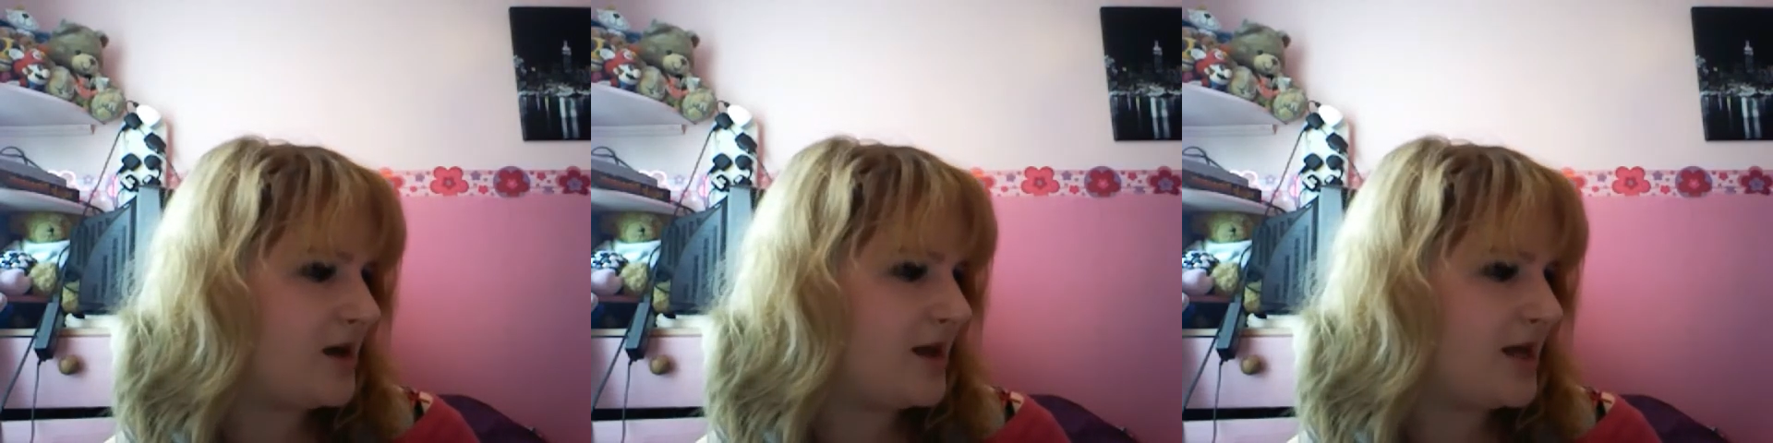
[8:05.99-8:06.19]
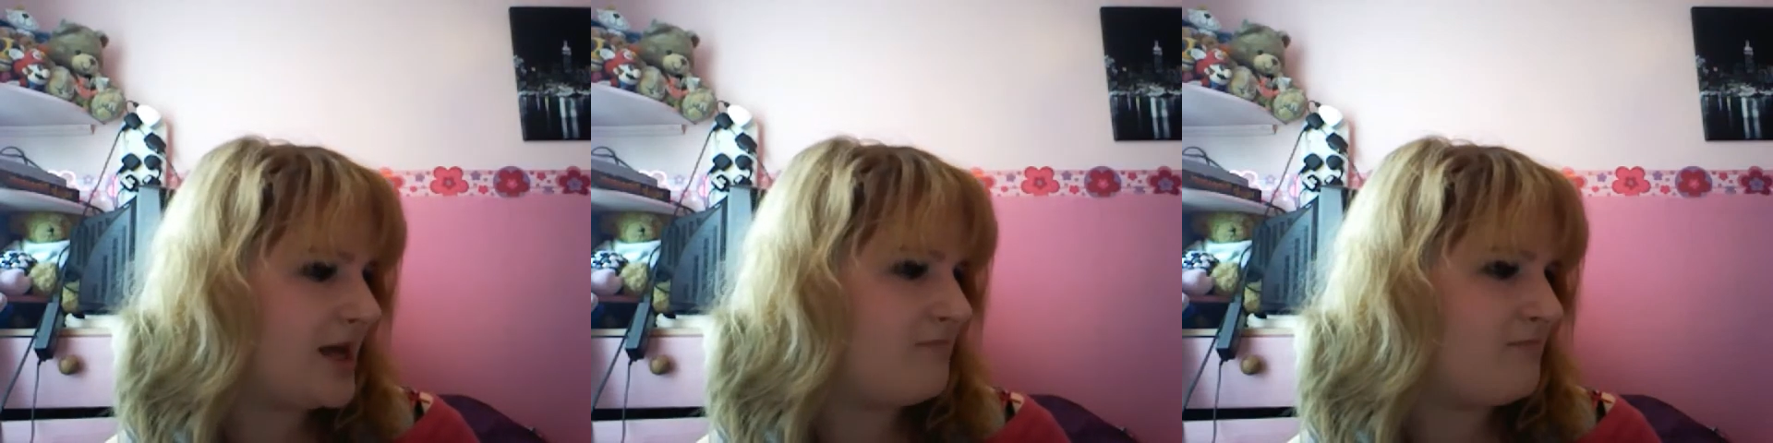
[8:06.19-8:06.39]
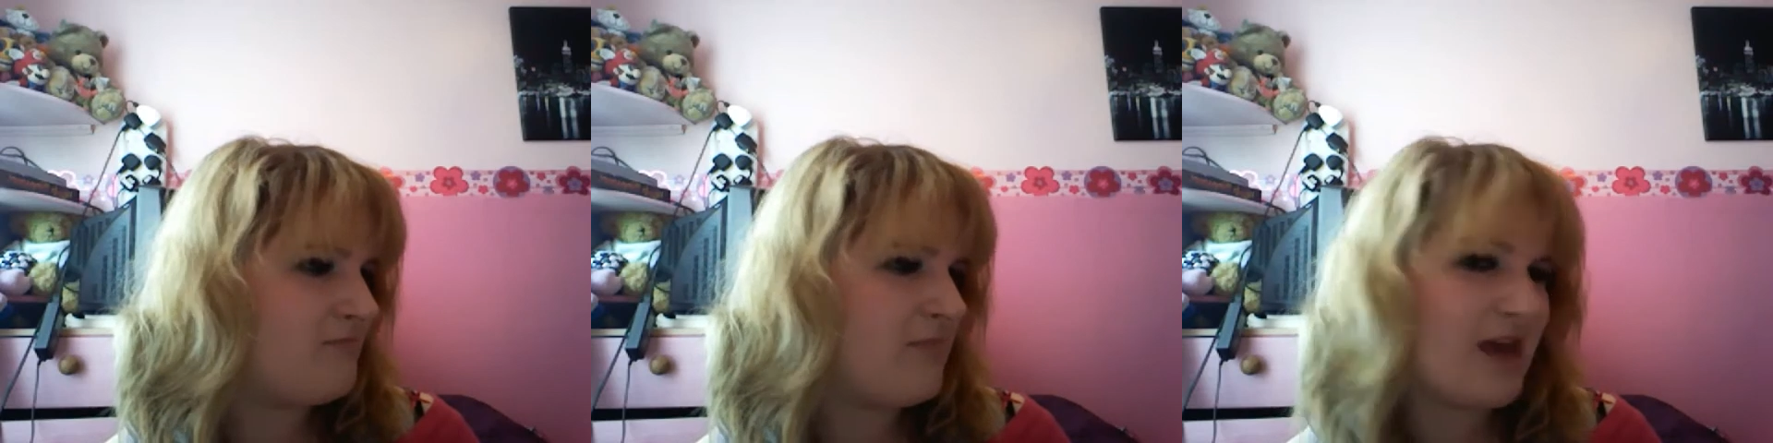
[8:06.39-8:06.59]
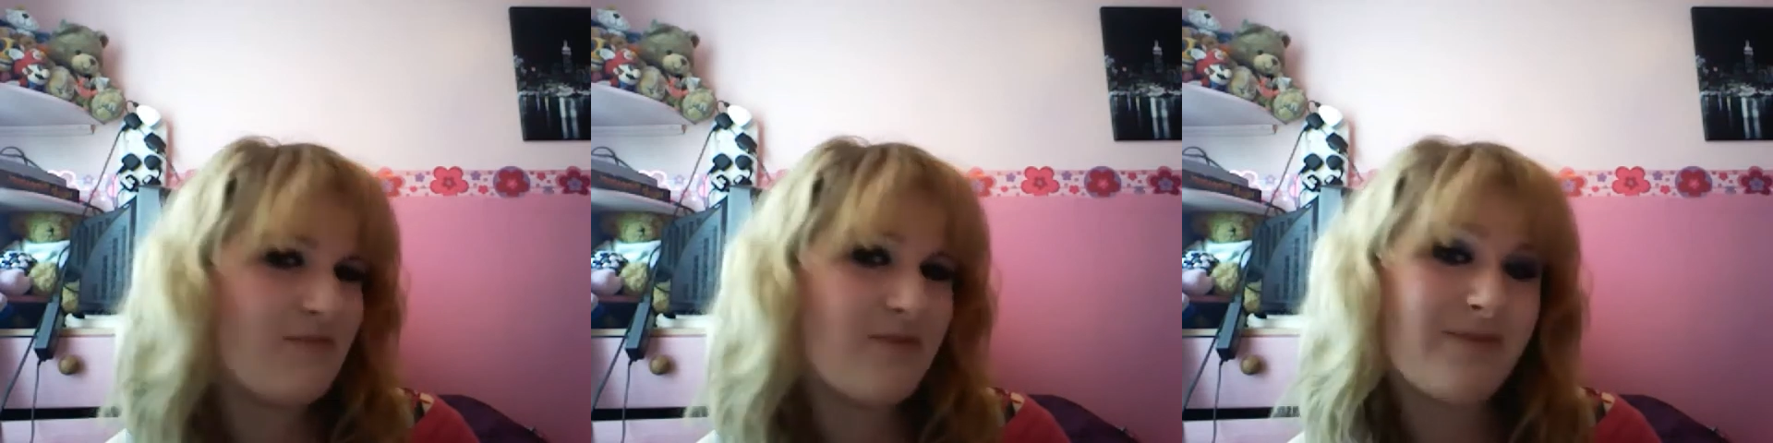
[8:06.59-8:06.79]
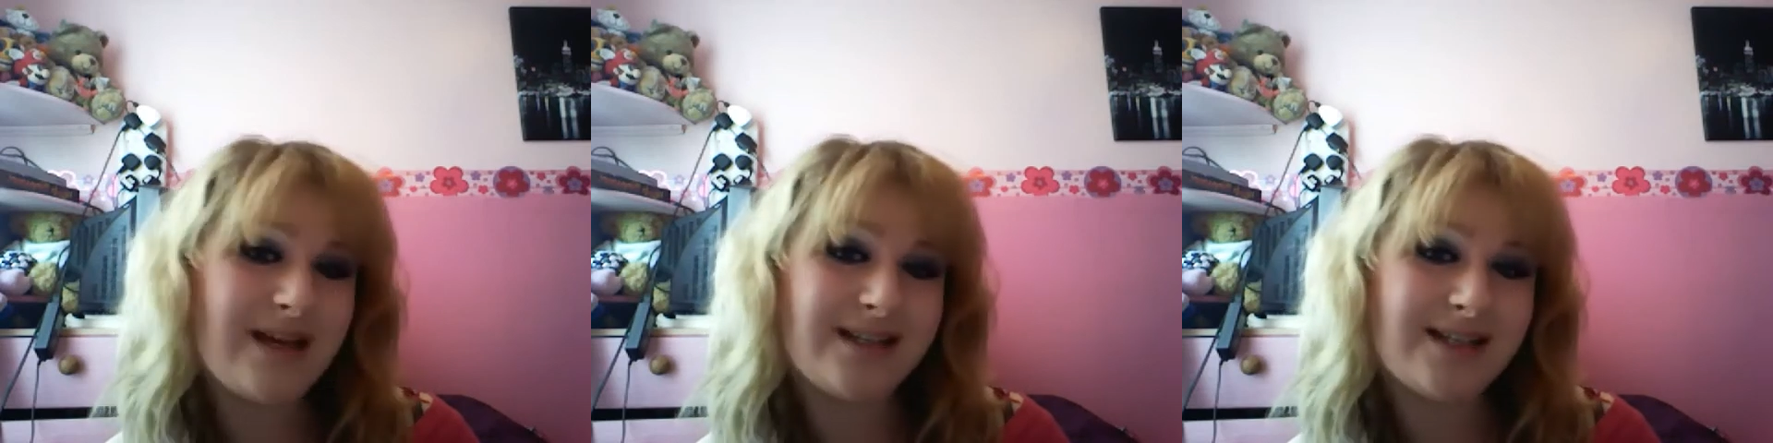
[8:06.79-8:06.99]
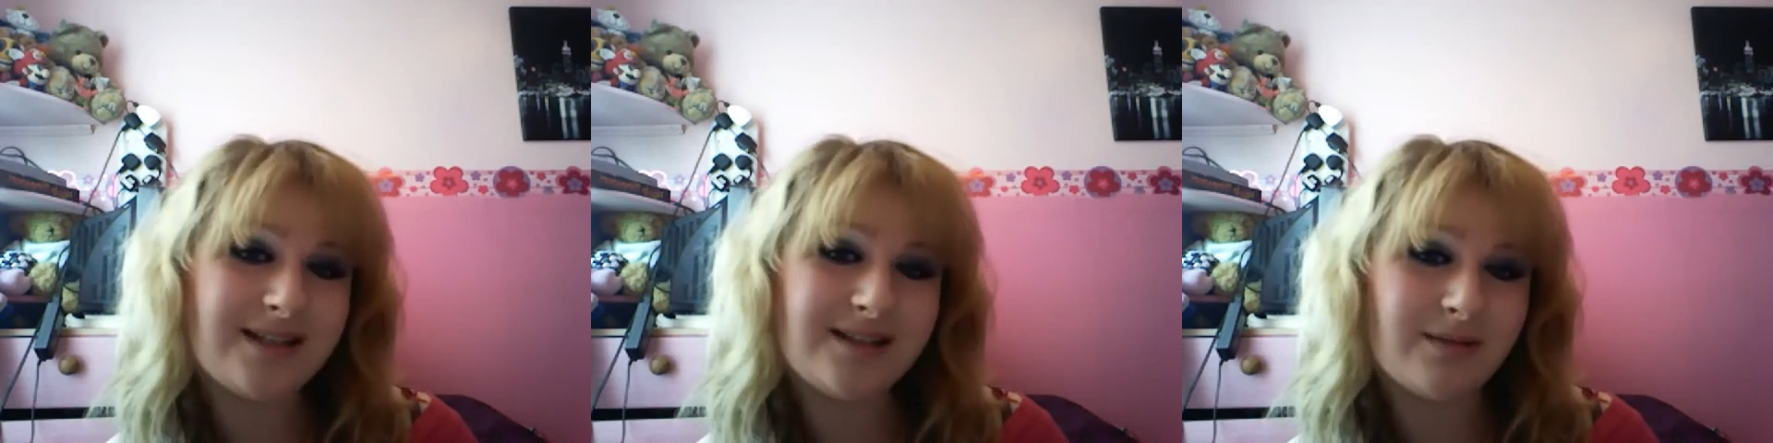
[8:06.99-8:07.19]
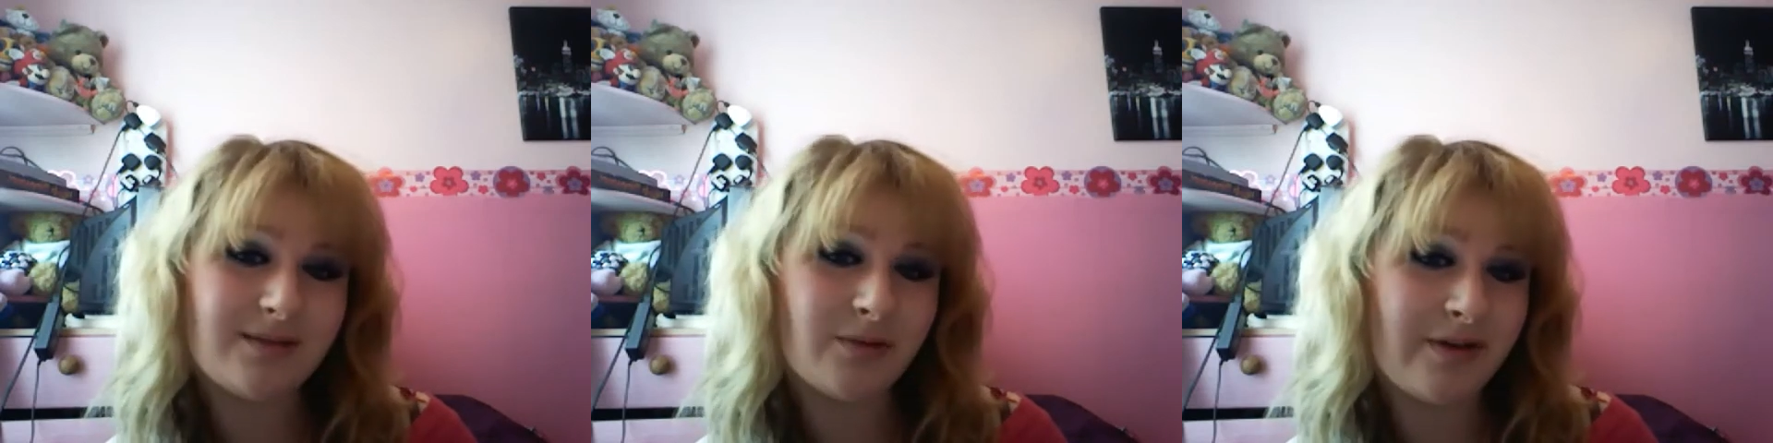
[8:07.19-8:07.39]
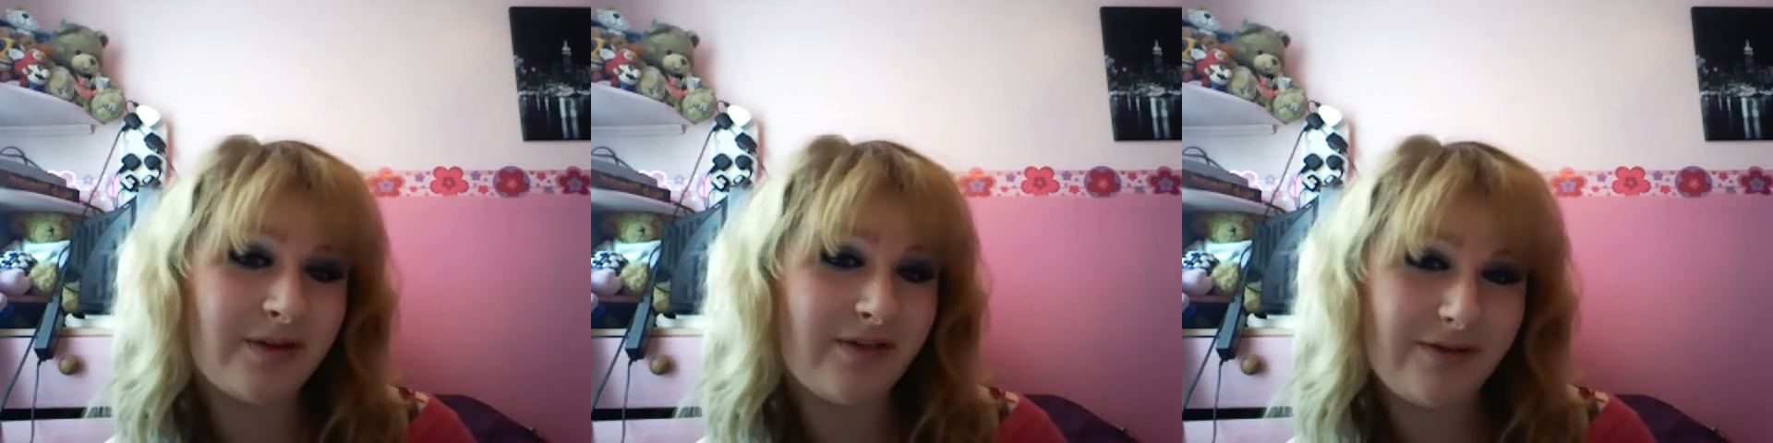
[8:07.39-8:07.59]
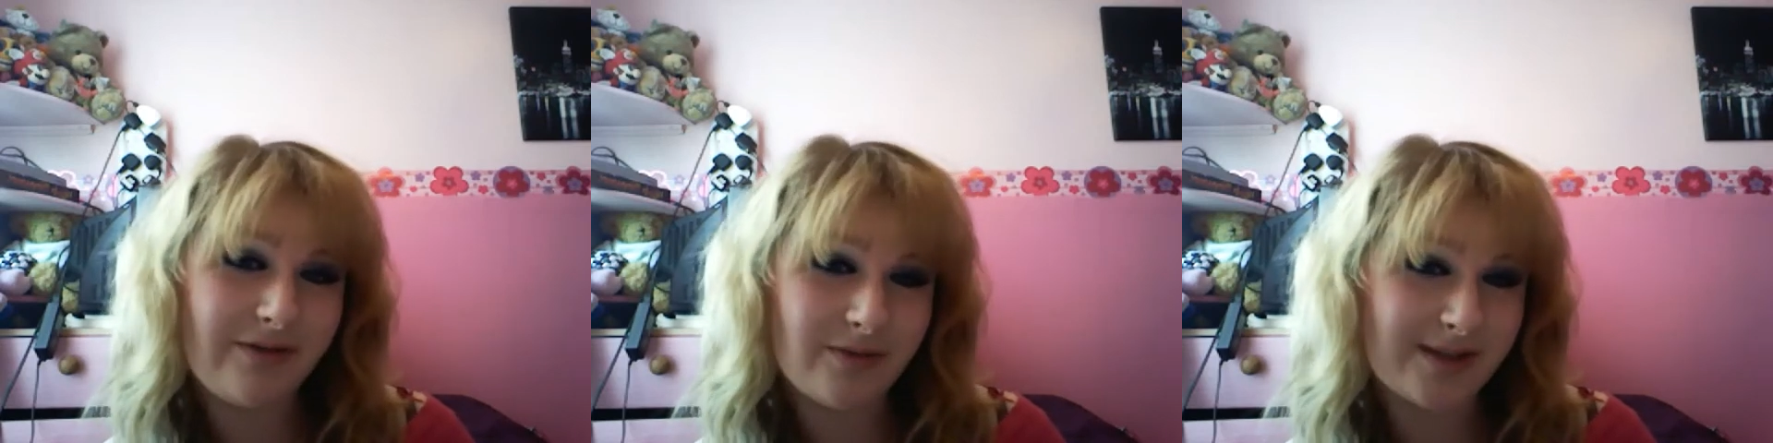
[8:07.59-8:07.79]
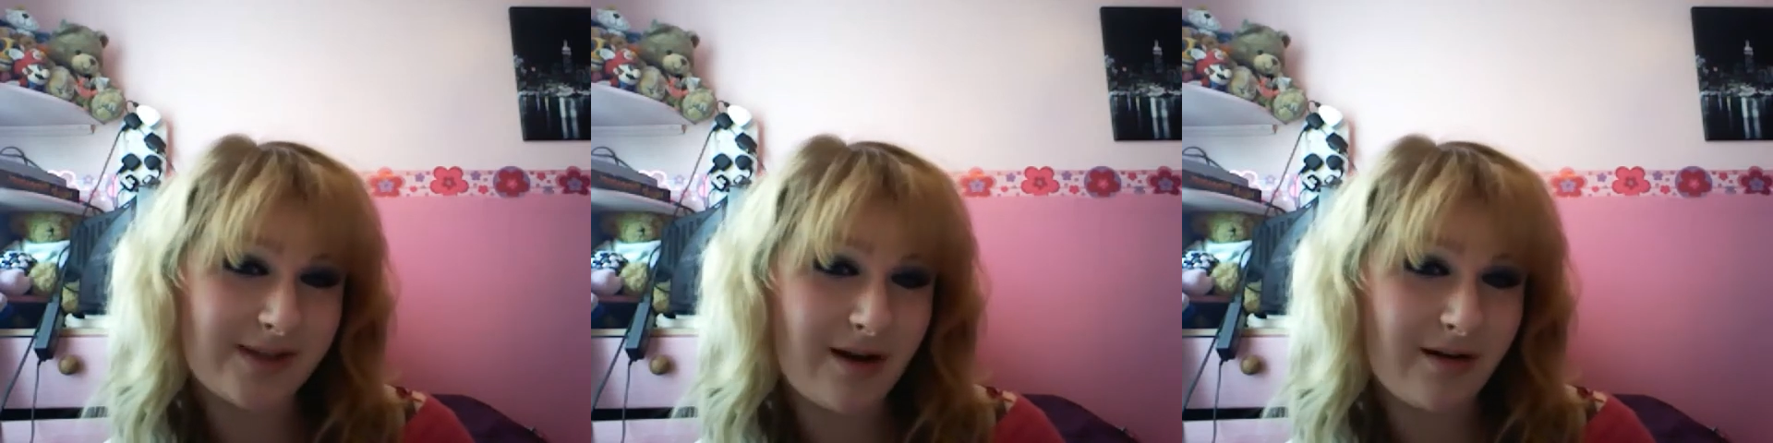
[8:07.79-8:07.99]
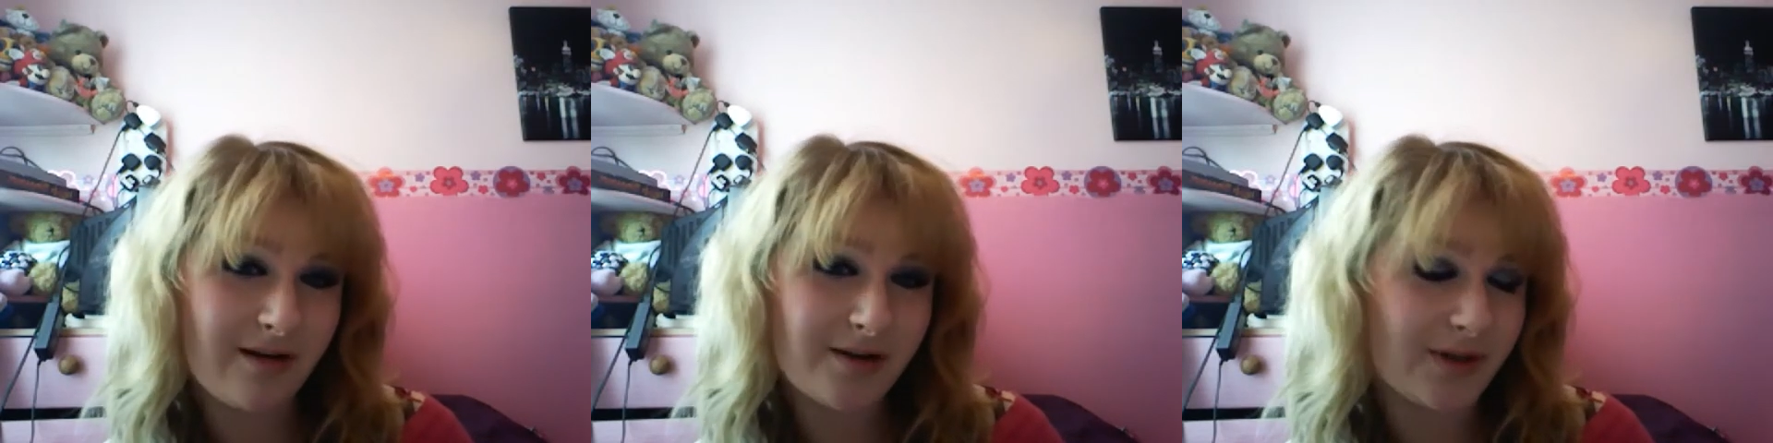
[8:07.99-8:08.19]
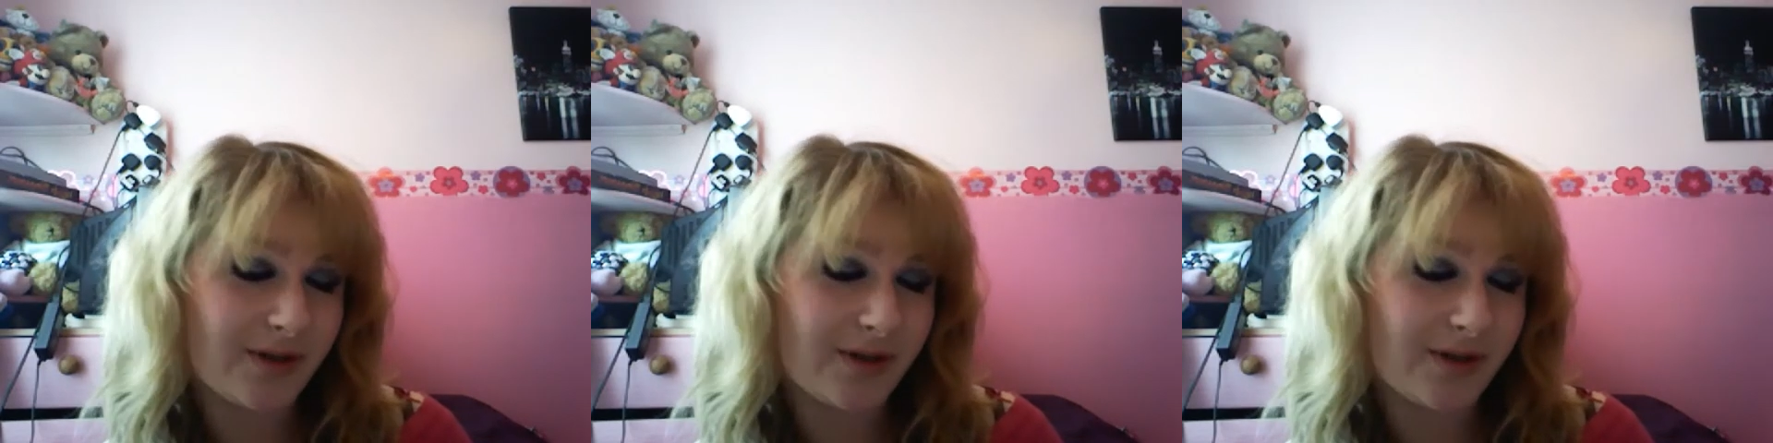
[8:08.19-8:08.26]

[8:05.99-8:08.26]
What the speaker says: It may be beating some of my favourite mascaras,